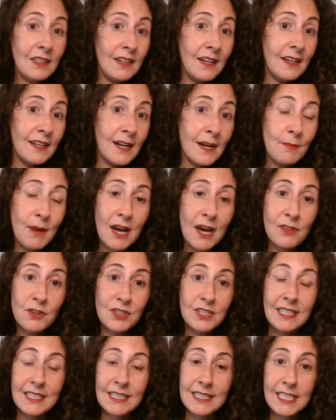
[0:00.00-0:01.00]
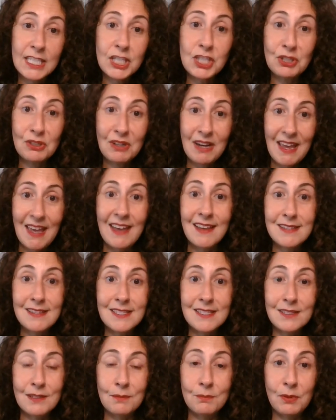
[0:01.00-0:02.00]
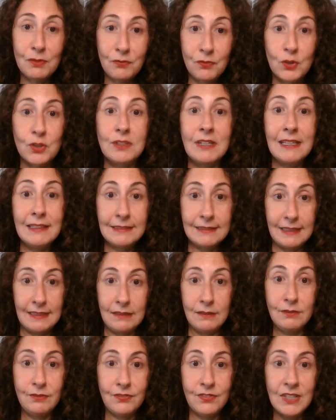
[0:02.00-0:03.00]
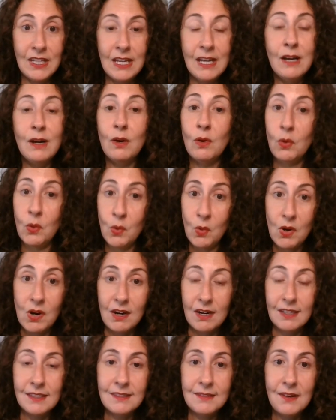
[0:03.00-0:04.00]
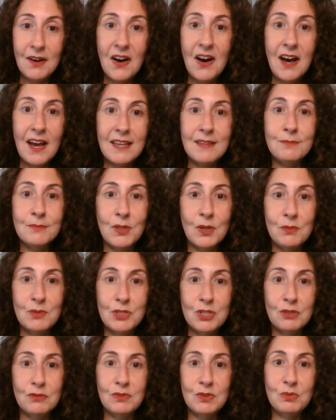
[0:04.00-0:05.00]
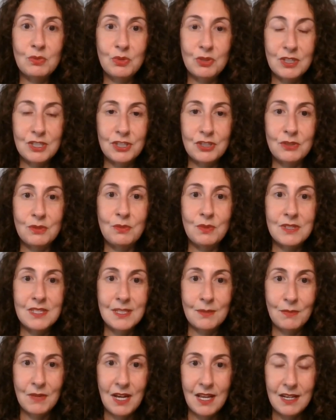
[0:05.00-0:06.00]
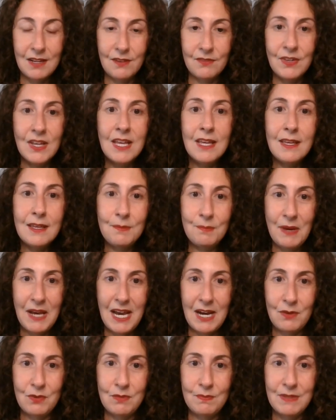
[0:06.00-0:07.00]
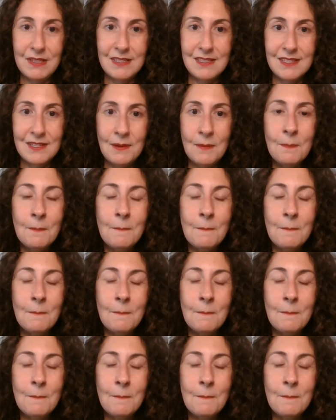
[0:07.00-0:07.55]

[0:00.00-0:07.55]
And I'm either going to kick your ass before I leave, or I am going to reward you with some kind of empowerment